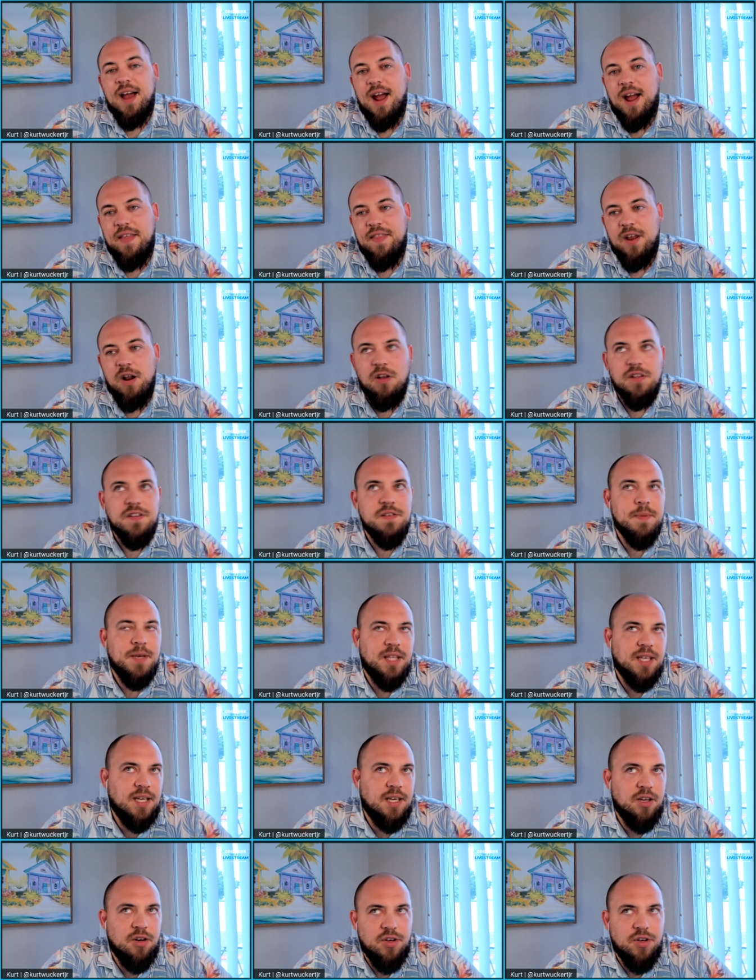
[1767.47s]
And then
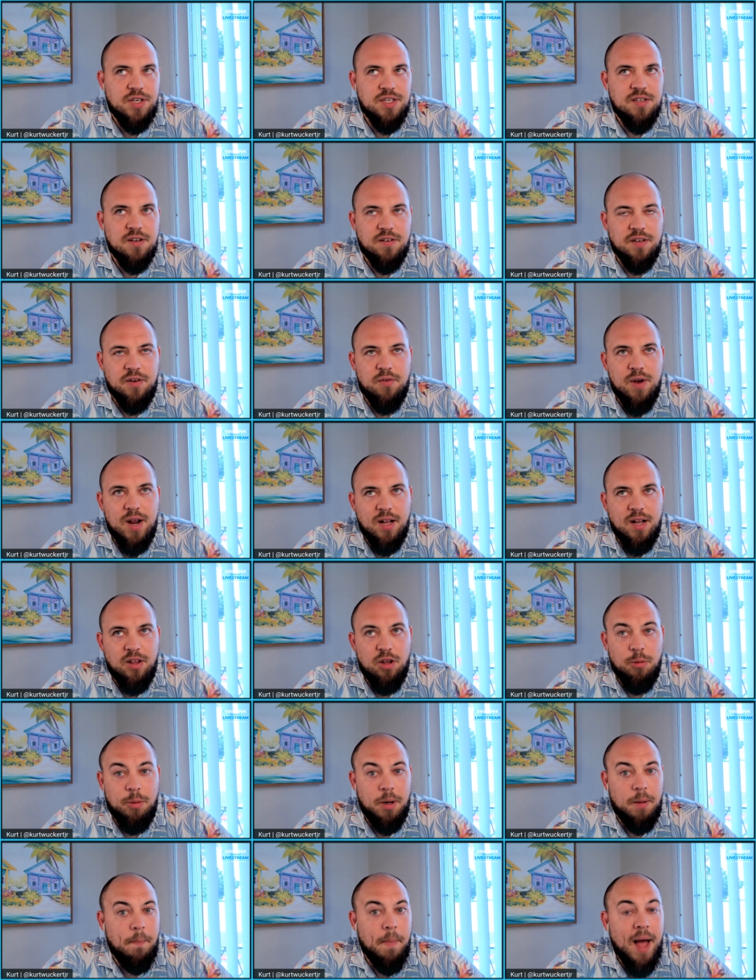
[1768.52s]
ultimately, you start to create a little
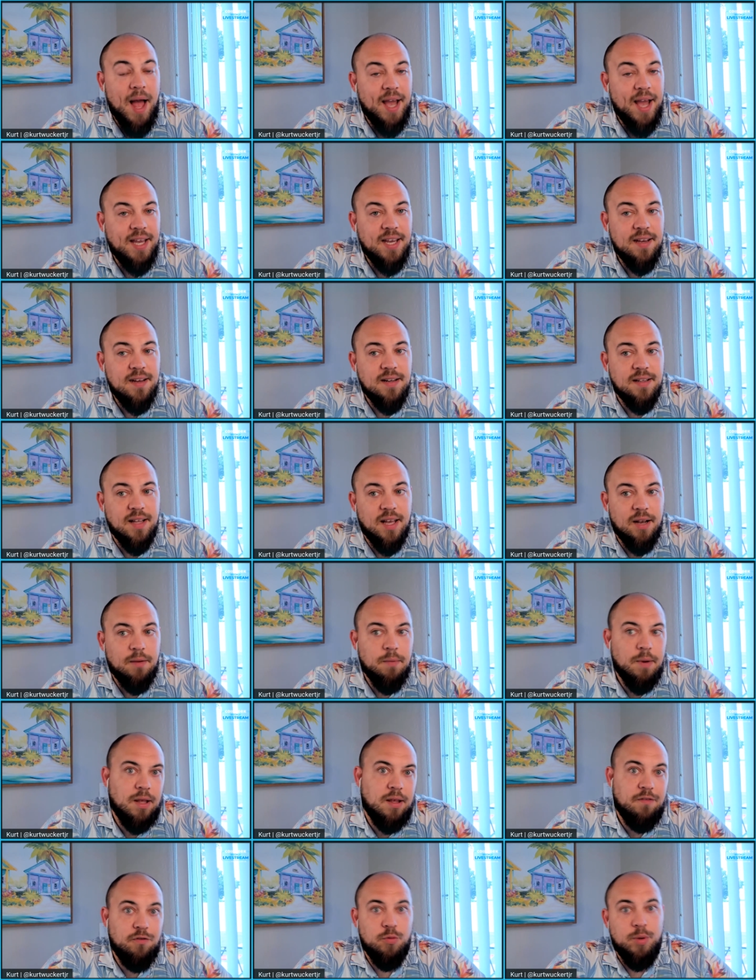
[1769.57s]
bit of buy-in and like,
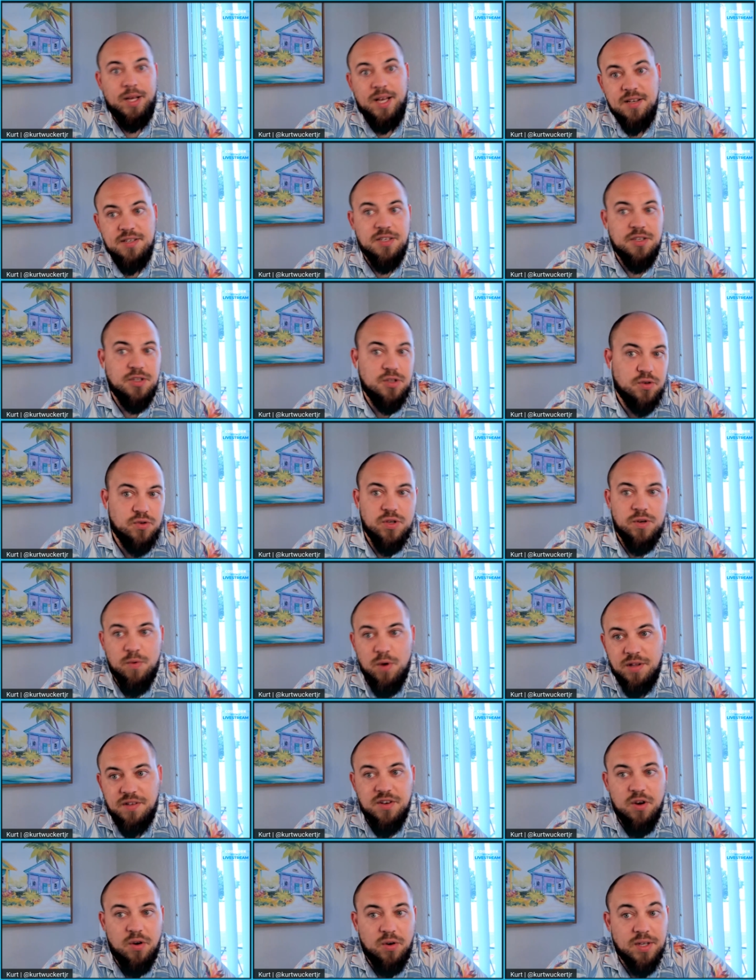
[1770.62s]
well, everybody else is using
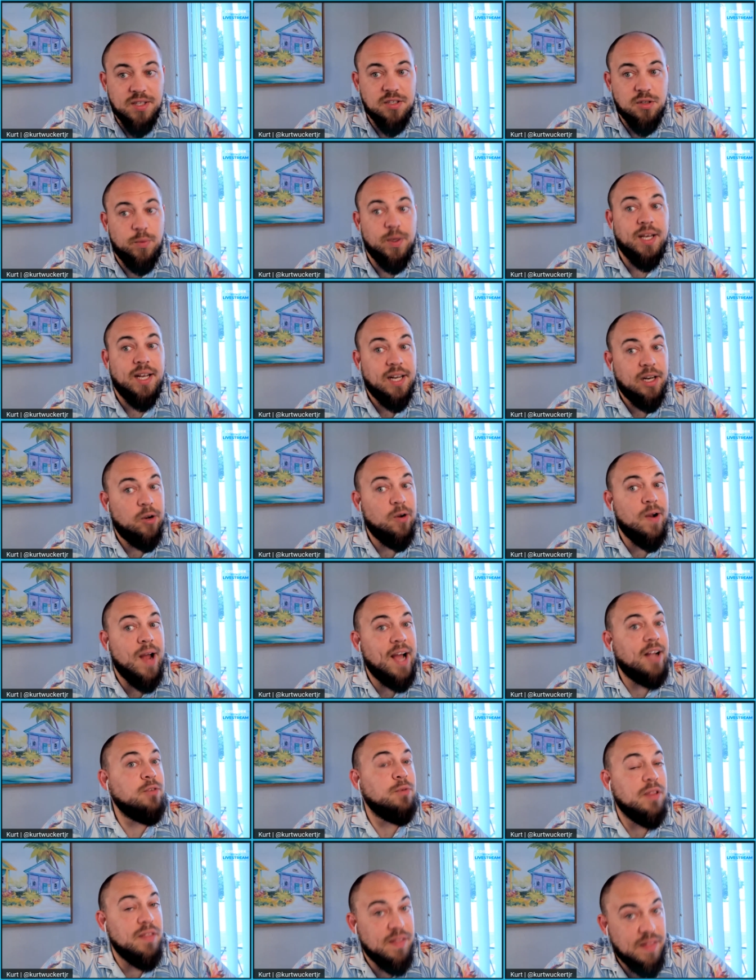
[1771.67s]
Run tokens, so we can
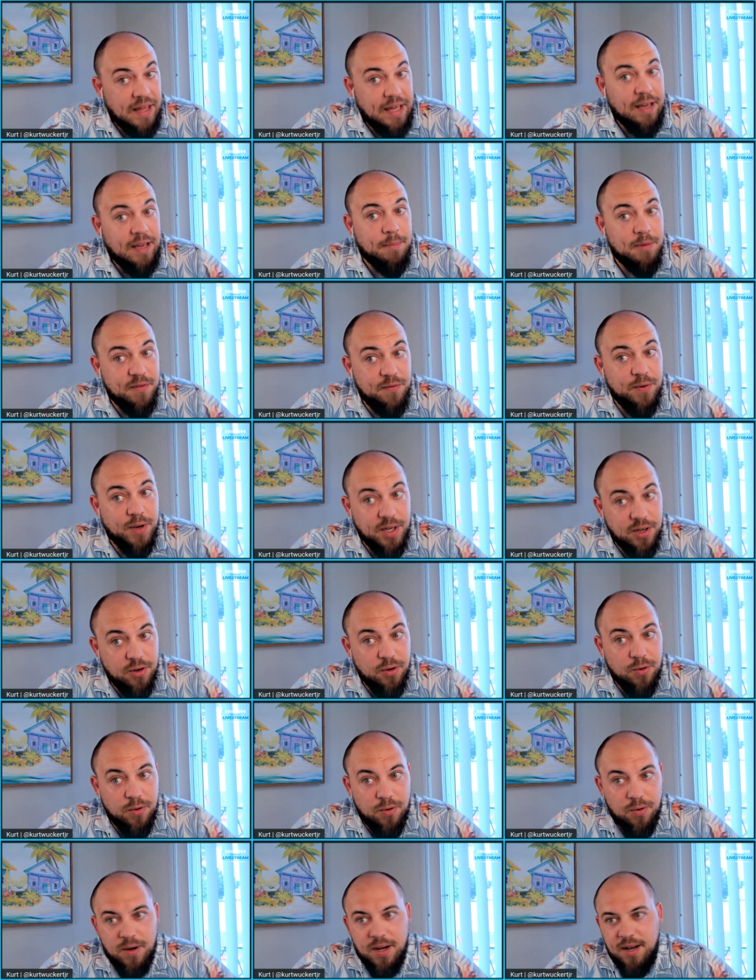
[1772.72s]
interact with them if we
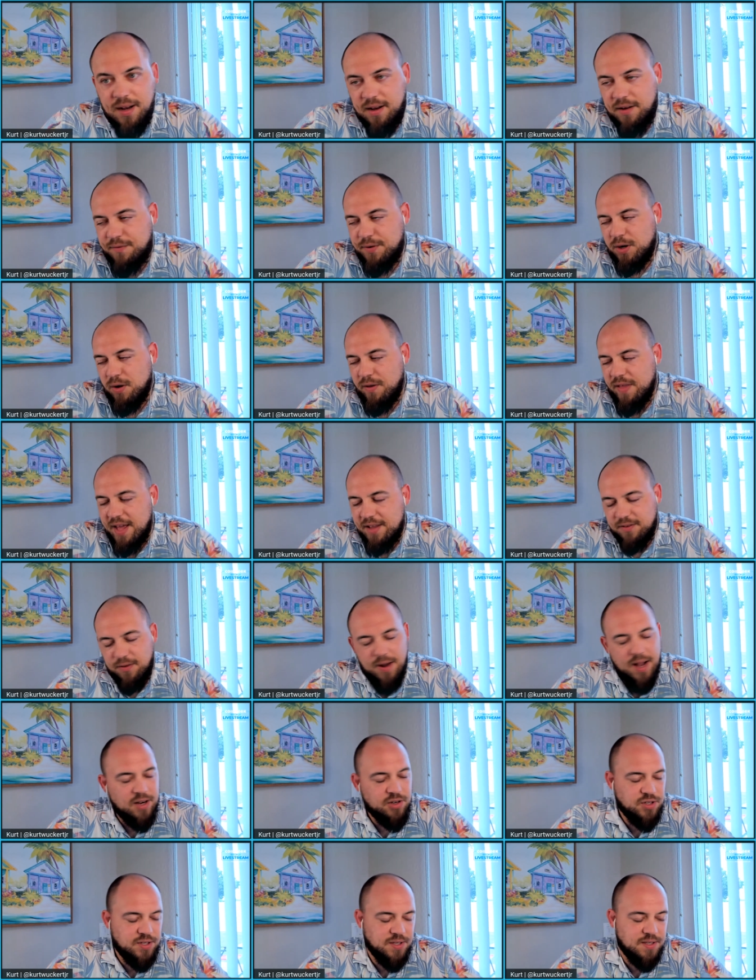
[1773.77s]
go that
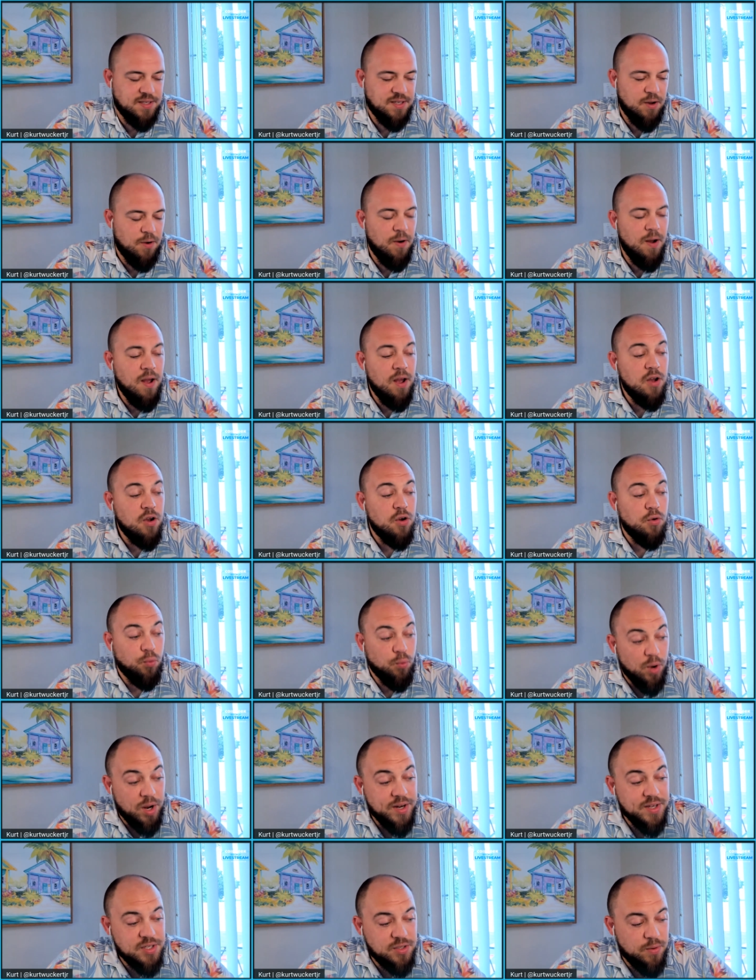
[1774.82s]
direction. So
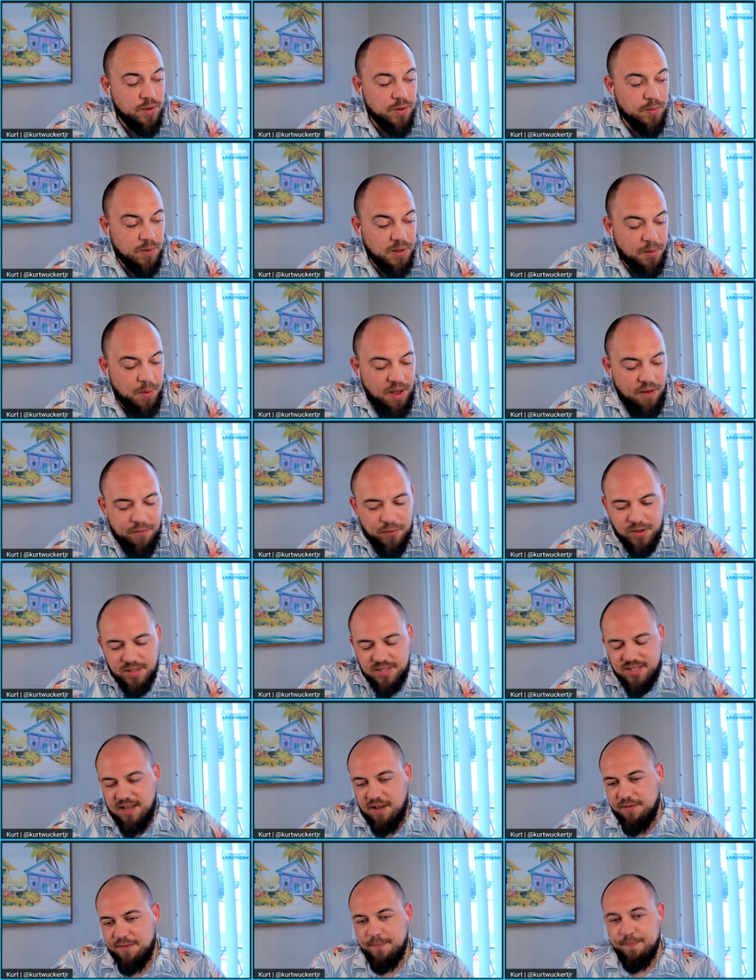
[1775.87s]
Run is doing really well for
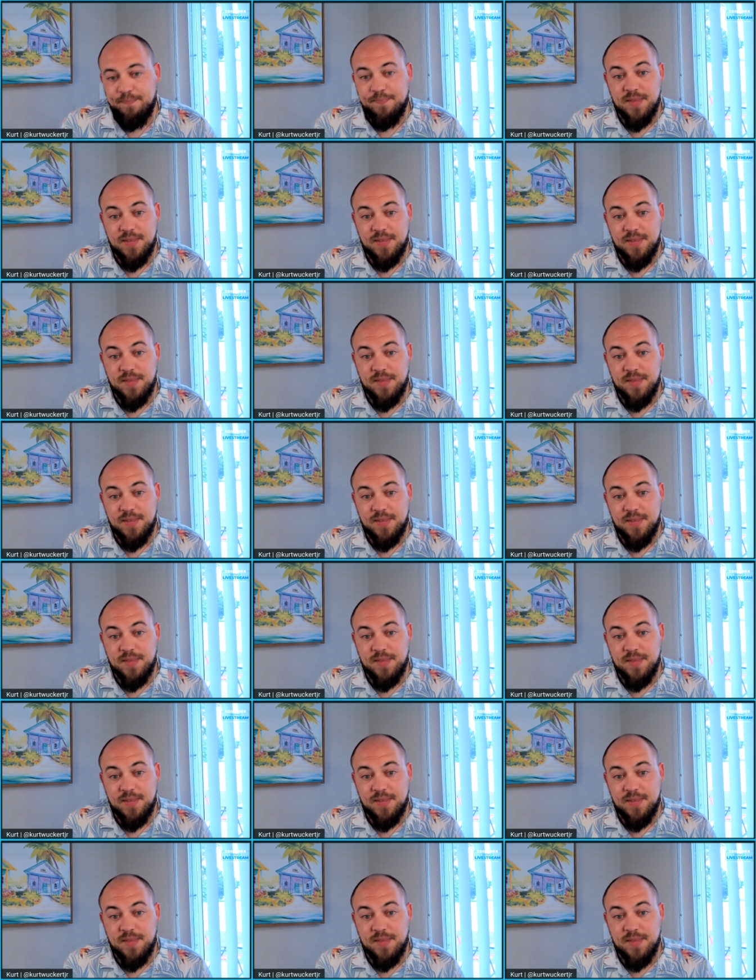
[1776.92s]
itself.